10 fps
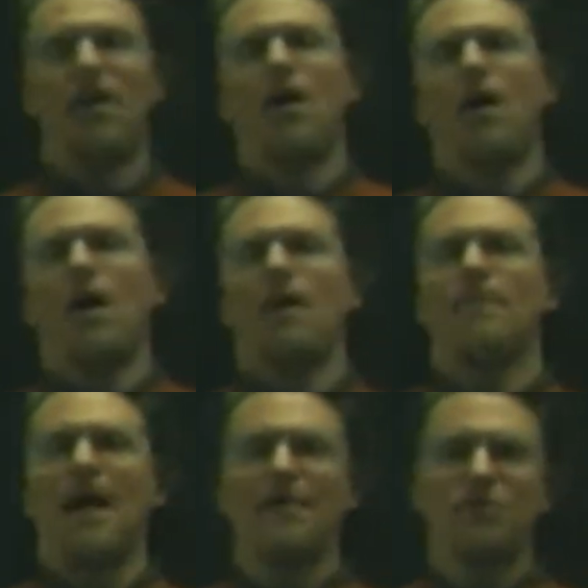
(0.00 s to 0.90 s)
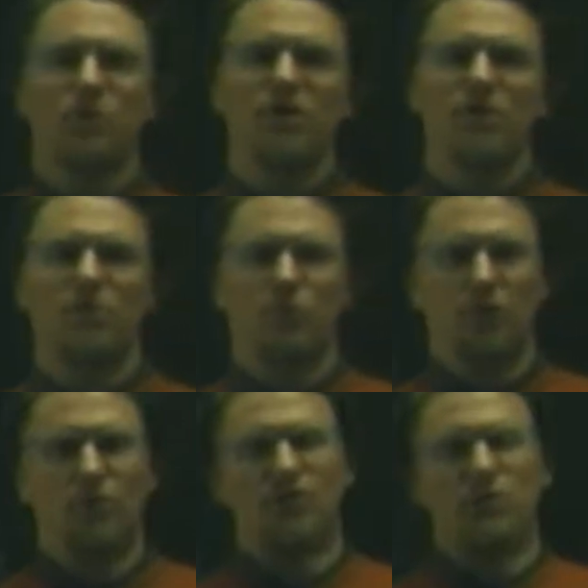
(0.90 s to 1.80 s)
I just want to work
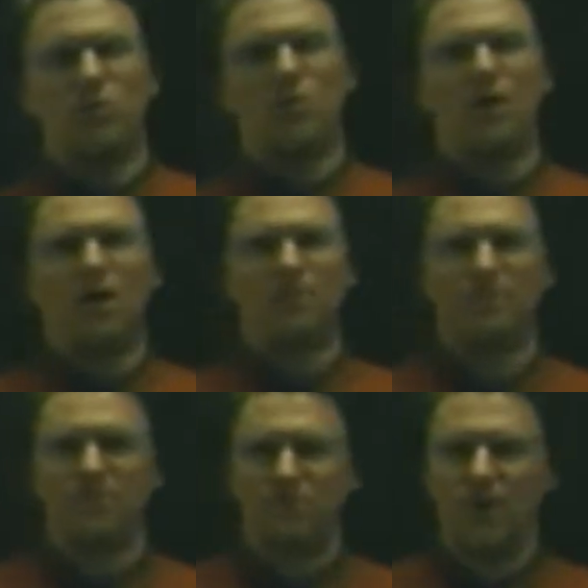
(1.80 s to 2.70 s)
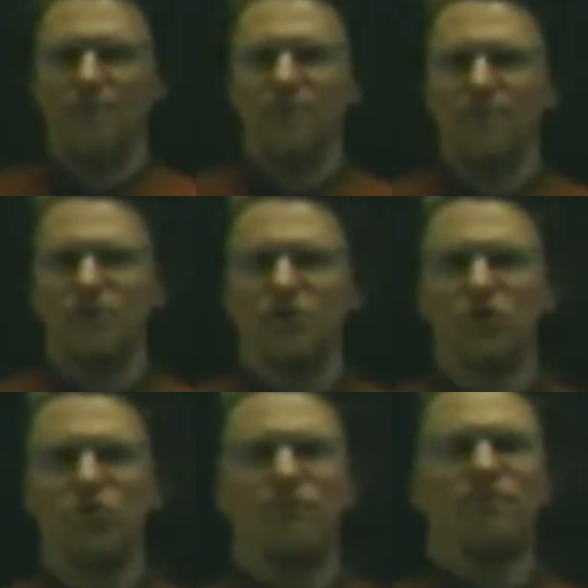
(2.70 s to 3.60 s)
with you on the problem number
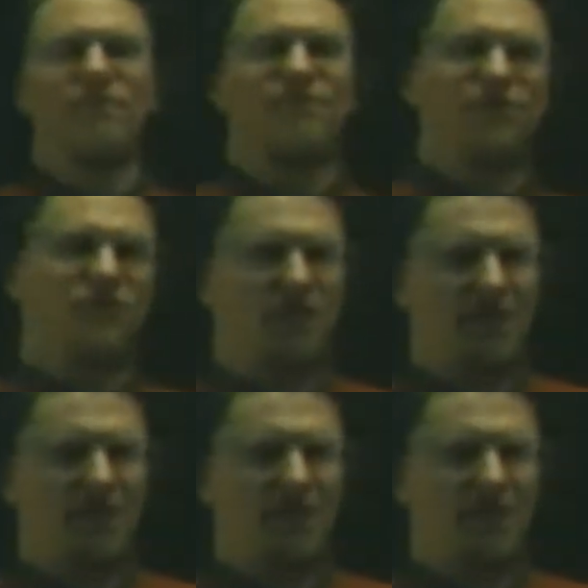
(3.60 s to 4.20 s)
2 from the first set of